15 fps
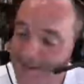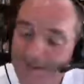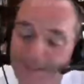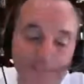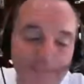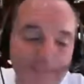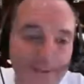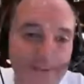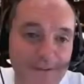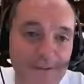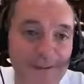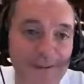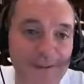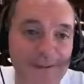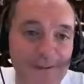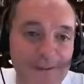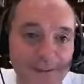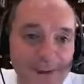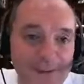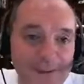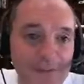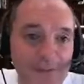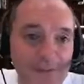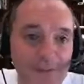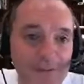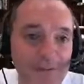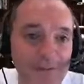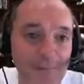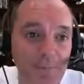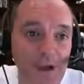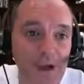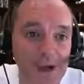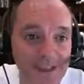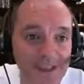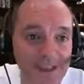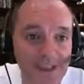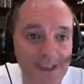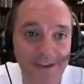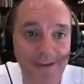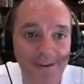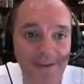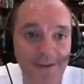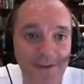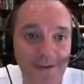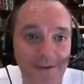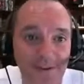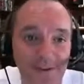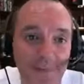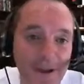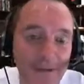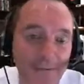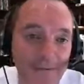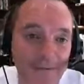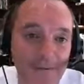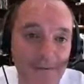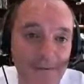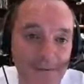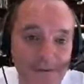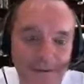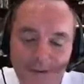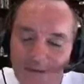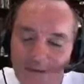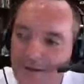then there's no reason why someone who's blind can't understand what a map is doing.